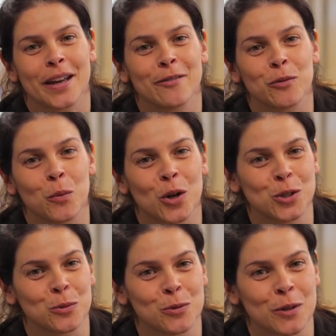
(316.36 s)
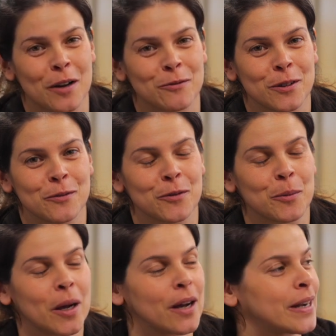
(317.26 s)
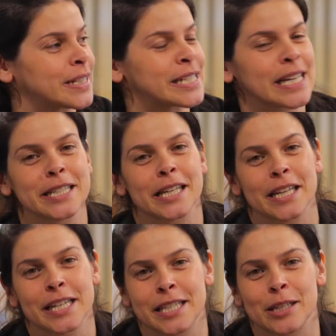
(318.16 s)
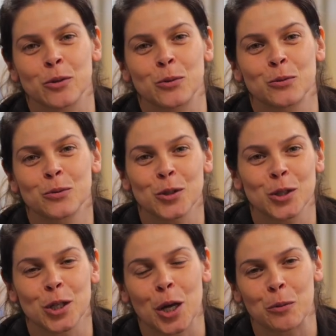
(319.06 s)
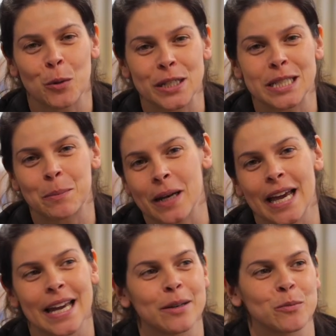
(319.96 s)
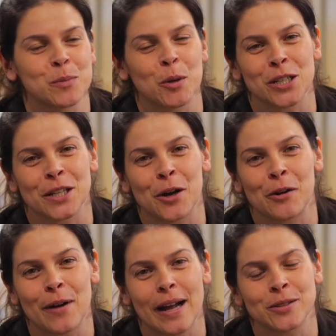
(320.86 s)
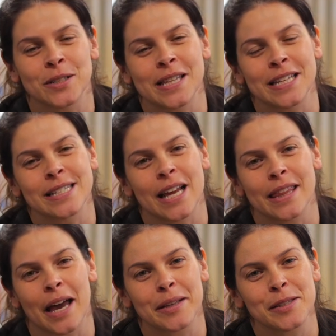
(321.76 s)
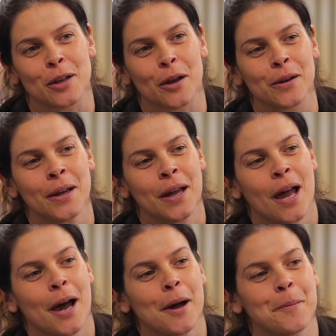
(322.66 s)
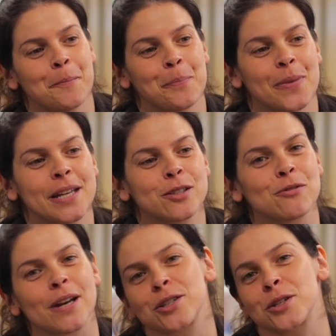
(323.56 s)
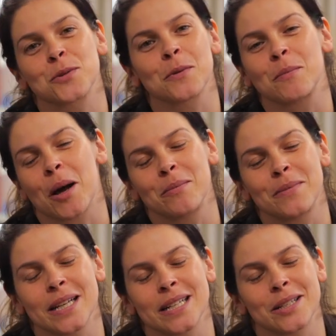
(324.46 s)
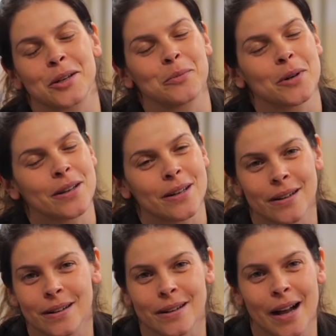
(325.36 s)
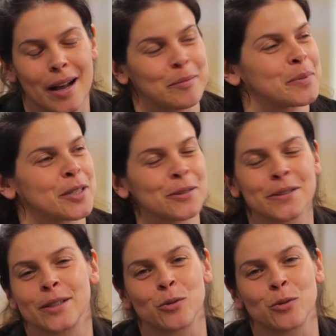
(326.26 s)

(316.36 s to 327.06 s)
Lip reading: even while she was recovering from her anaesthetic, he still, you know, wanted to play and was pushing her around and things like that. So interactions with mum and her brother are absolutely